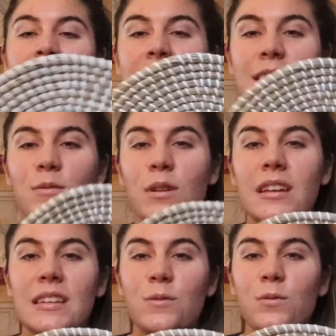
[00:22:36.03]
This
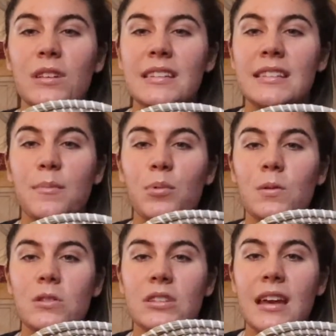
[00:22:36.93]
one is really
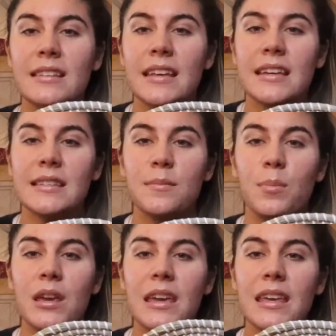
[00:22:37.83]
simple, just has like some
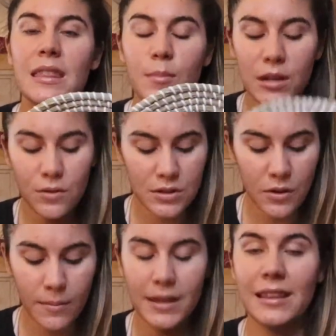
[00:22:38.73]
pink in the middle,
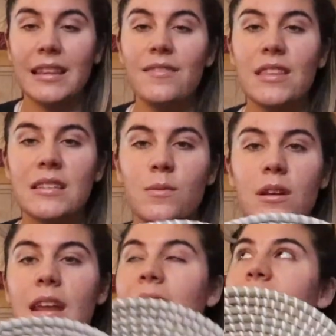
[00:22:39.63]
so I'm gonna leave this
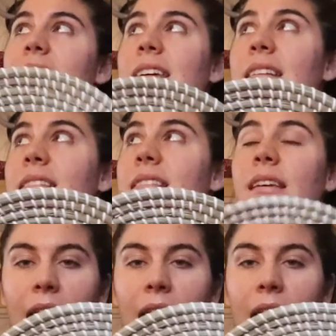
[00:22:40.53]
one as it is.